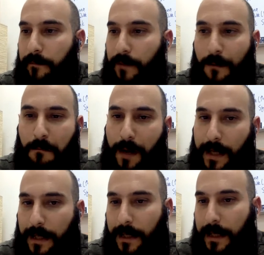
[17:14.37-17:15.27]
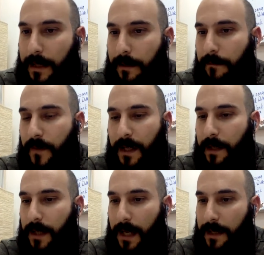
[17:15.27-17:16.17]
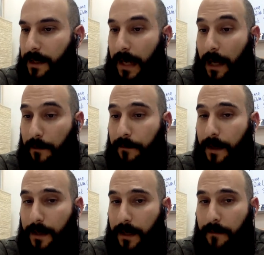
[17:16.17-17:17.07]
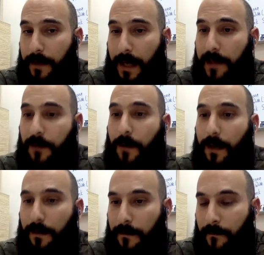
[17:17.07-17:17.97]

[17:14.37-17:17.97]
you might see these days is Alfred, and even that's rare.